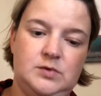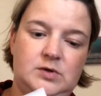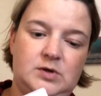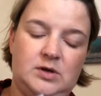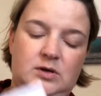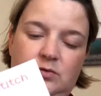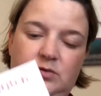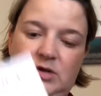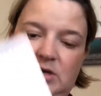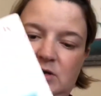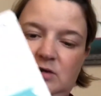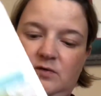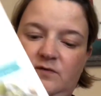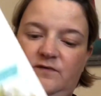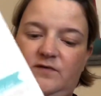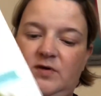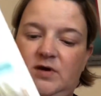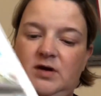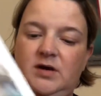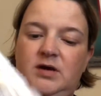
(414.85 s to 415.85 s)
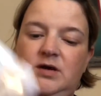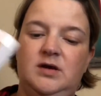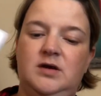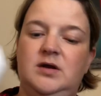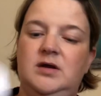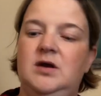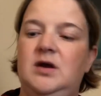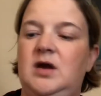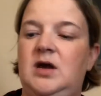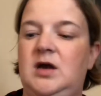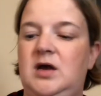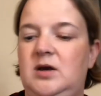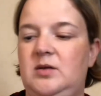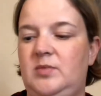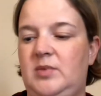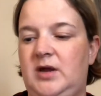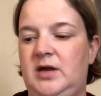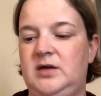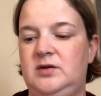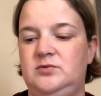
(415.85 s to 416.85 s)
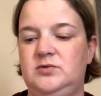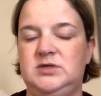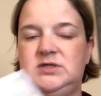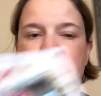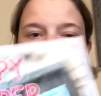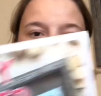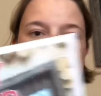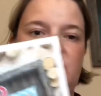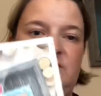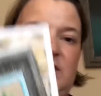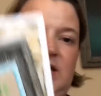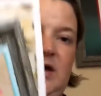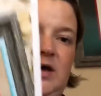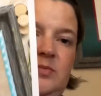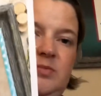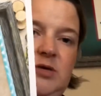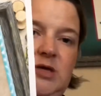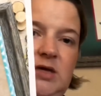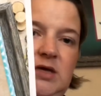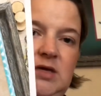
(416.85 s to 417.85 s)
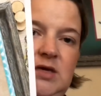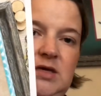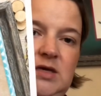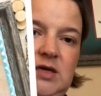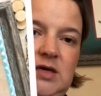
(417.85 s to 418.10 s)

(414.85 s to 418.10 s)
like a week ago Friday, I had received the Happy